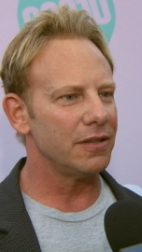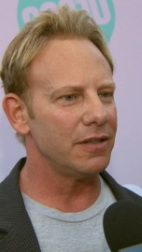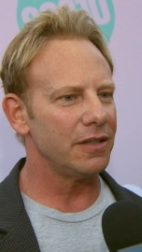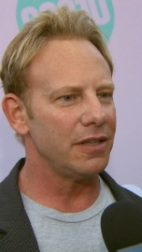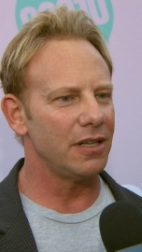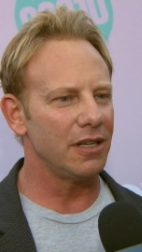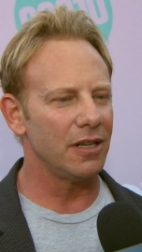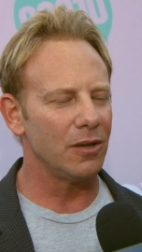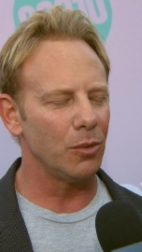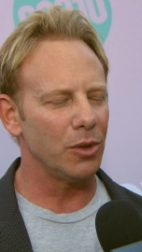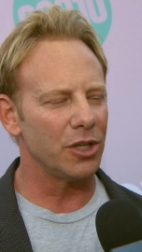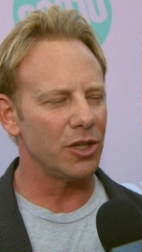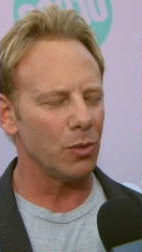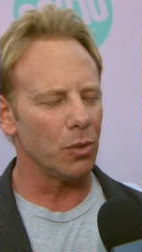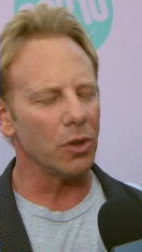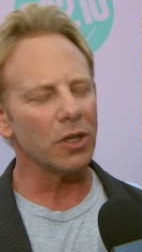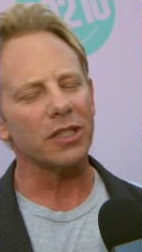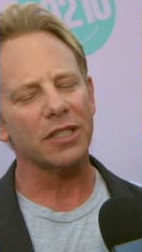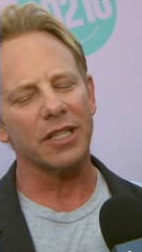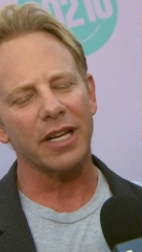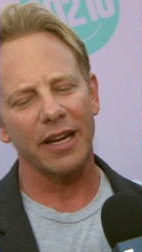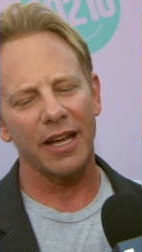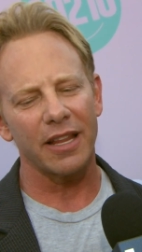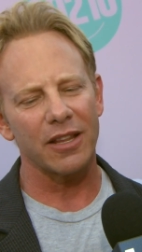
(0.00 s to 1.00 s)
You know, when you
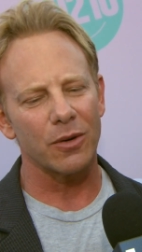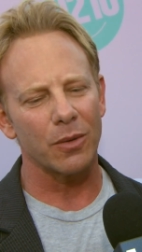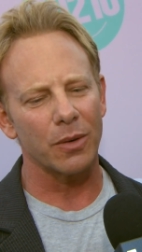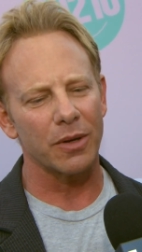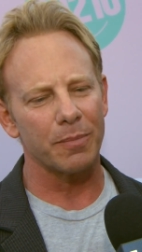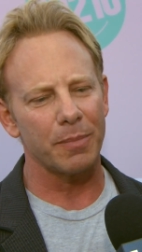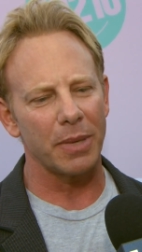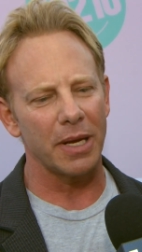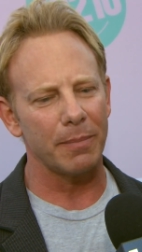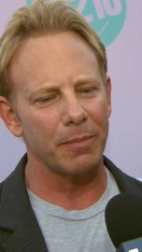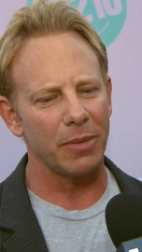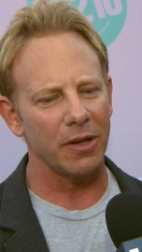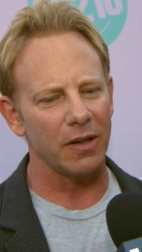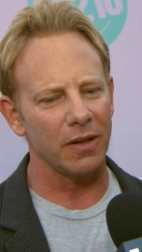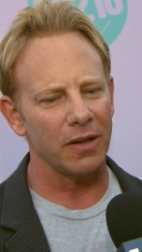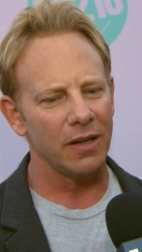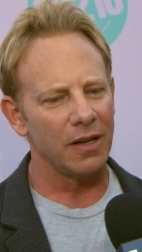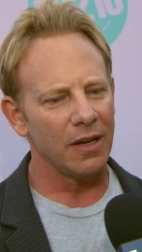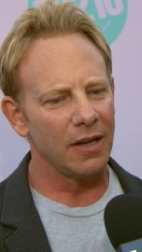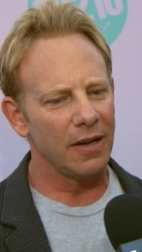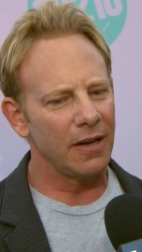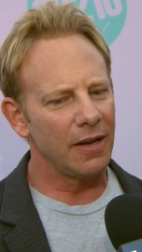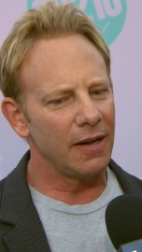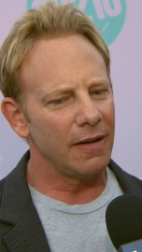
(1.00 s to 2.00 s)
work together with people
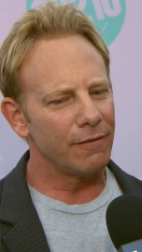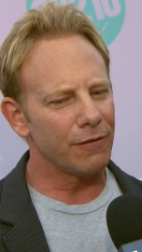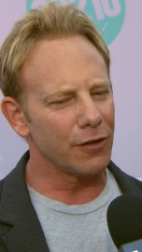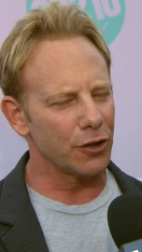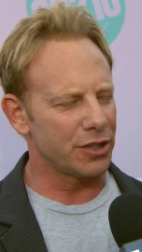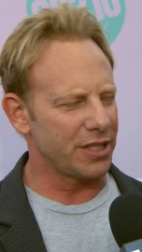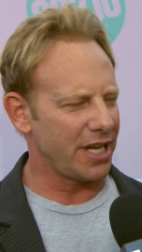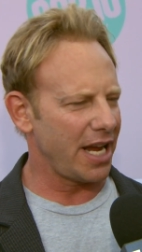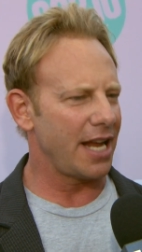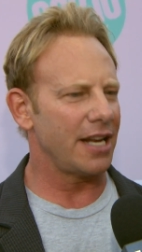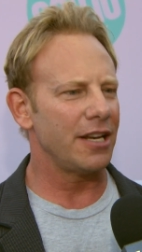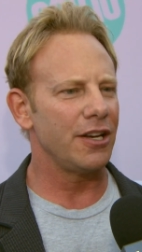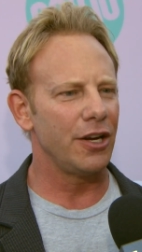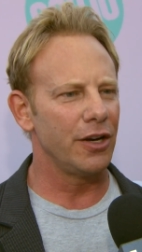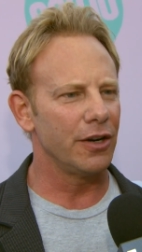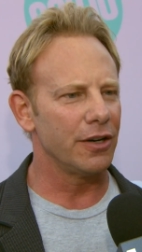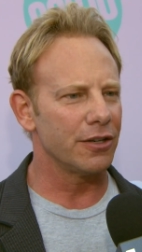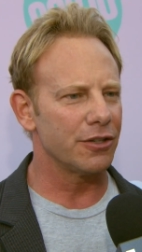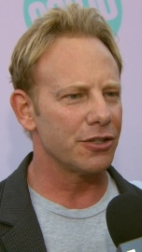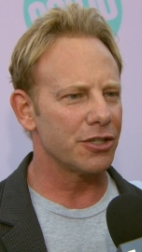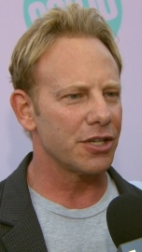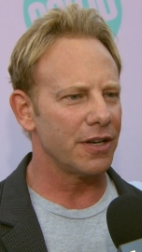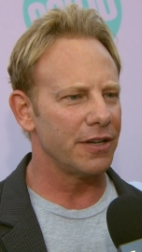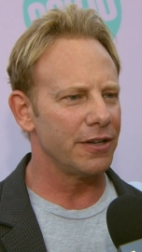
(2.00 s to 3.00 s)
for 10
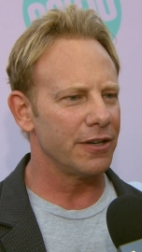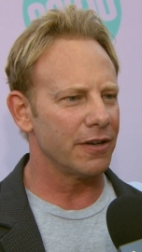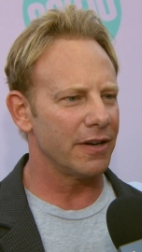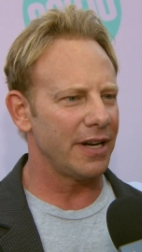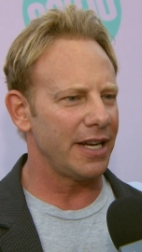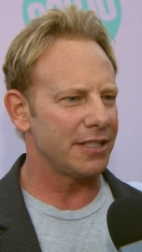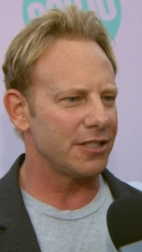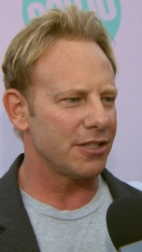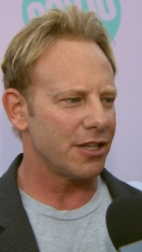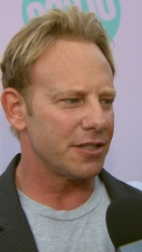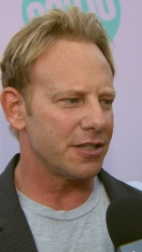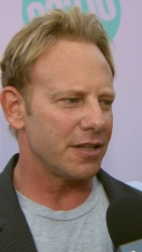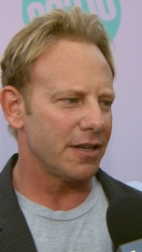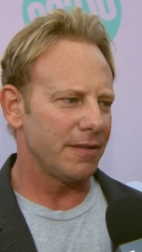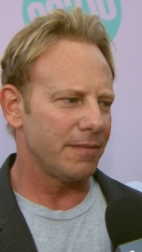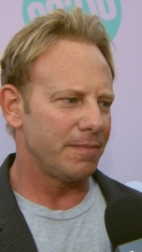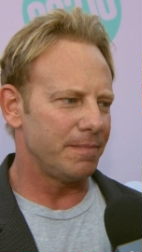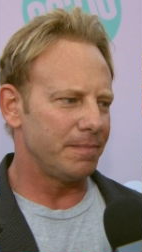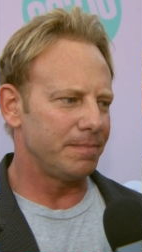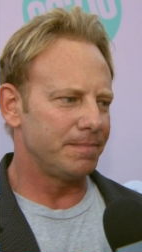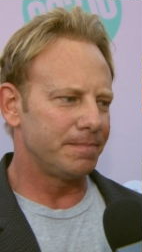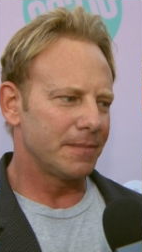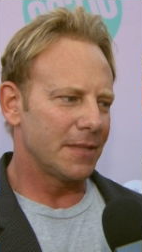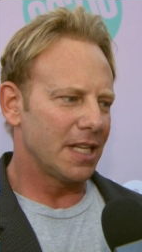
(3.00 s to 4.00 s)
years and you're at such a,
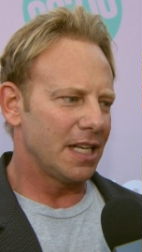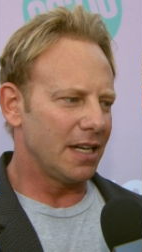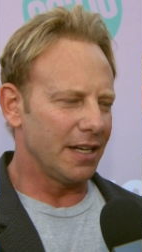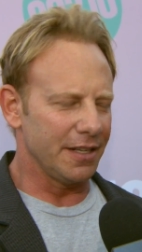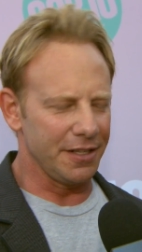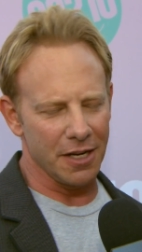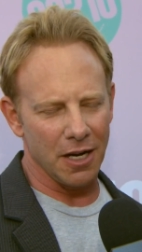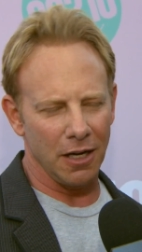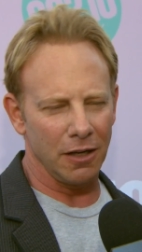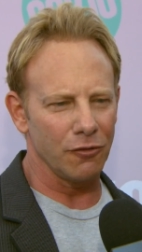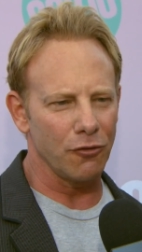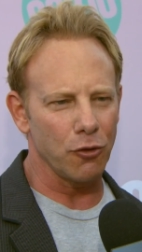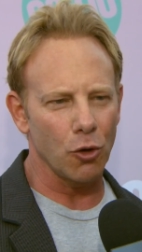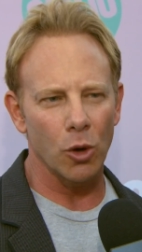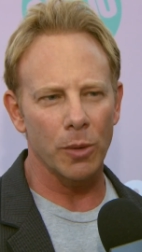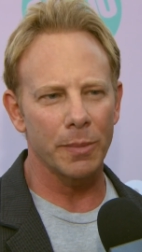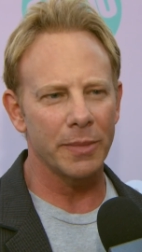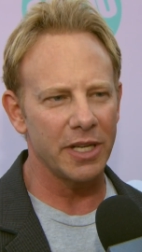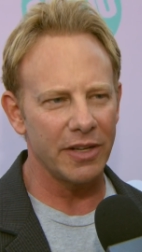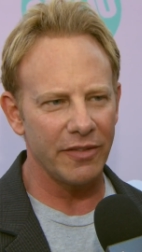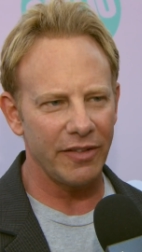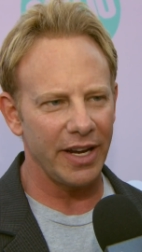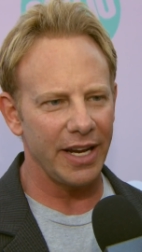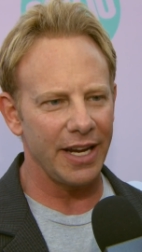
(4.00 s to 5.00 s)
a young
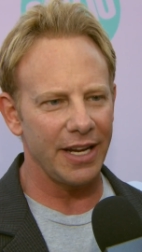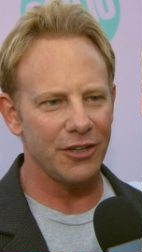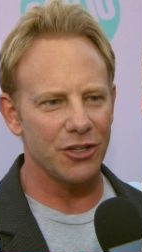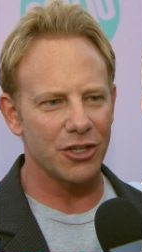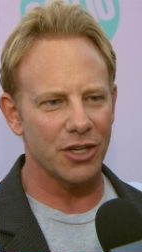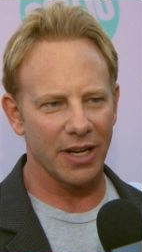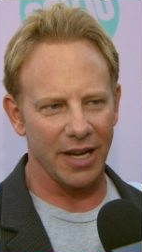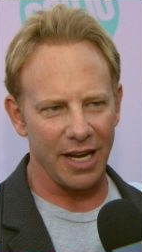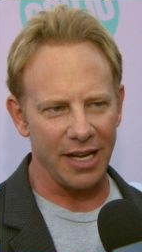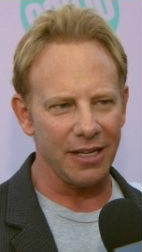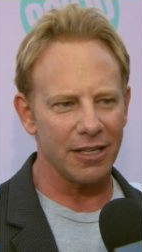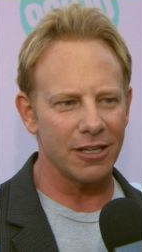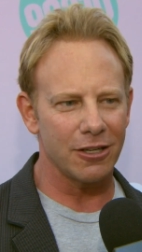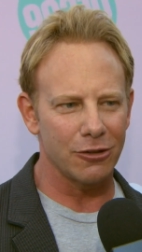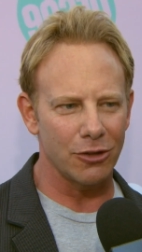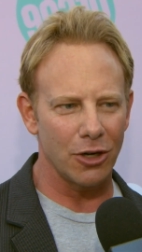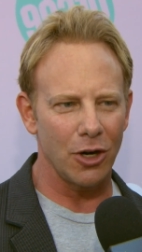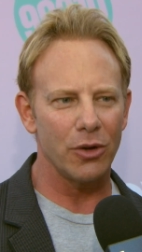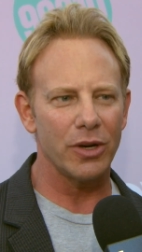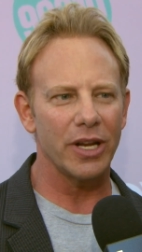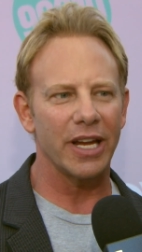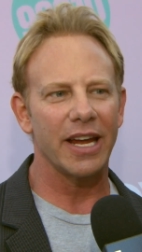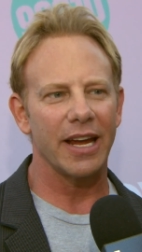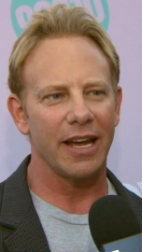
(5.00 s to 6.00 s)
formative age, you kind of
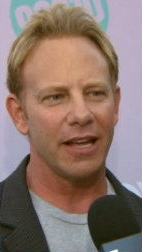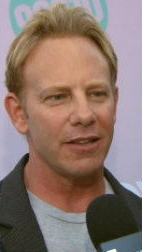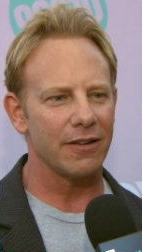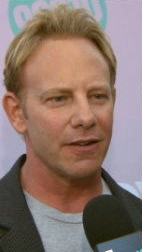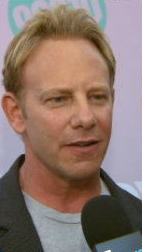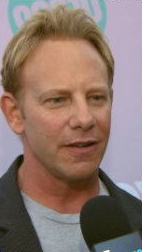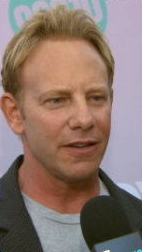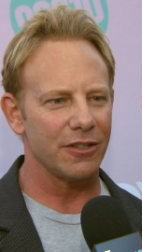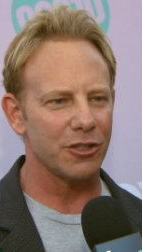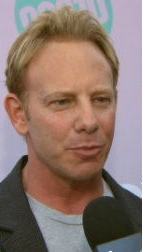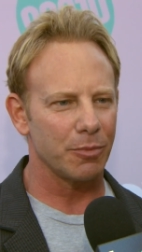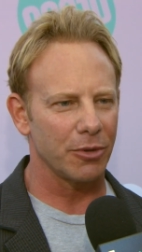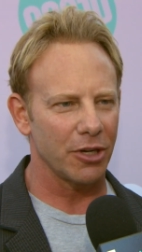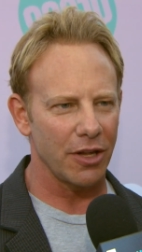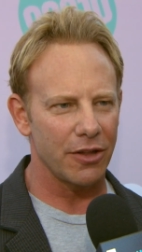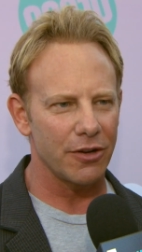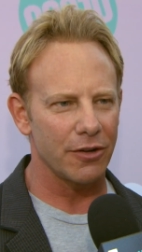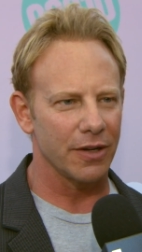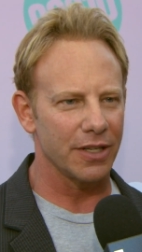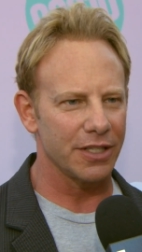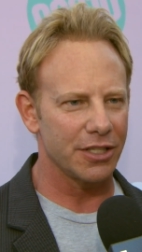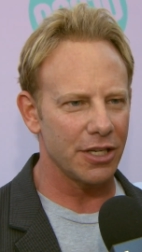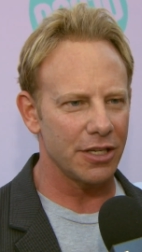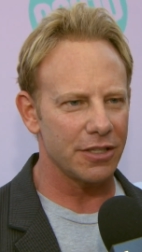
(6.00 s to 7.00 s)
grow together as
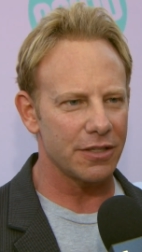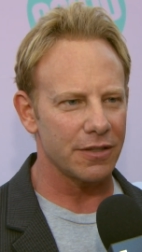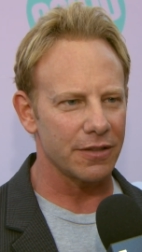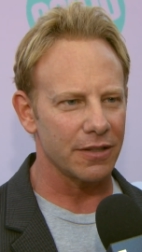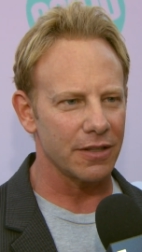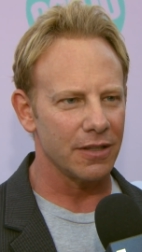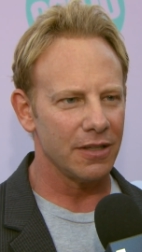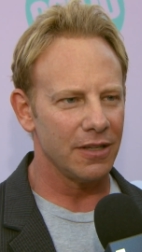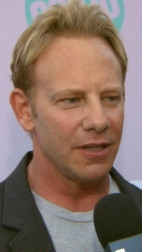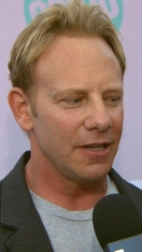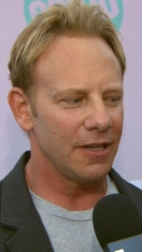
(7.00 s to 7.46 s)
brother and sister.